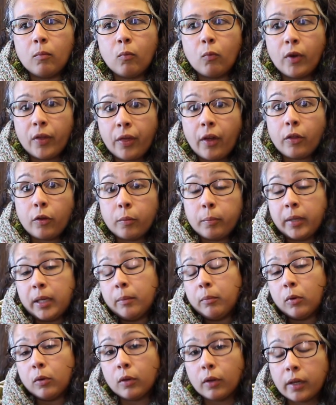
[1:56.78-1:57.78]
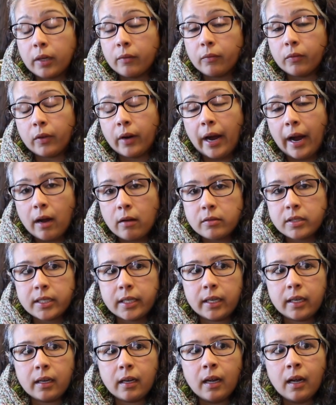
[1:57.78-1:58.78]
with other people looking for
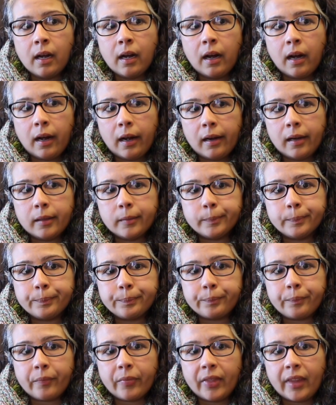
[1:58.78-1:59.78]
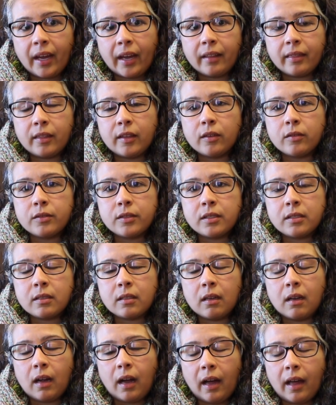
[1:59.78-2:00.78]
housing that
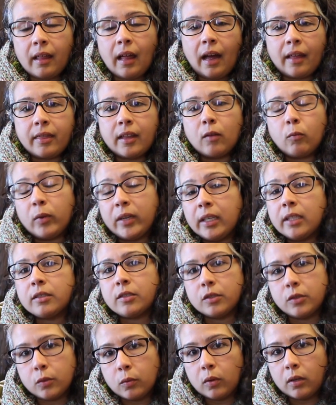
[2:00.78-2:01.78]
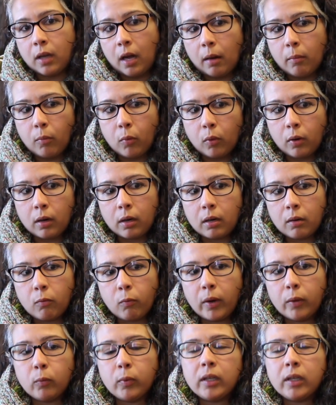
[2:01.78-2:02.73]
I think we need to do a lot more. When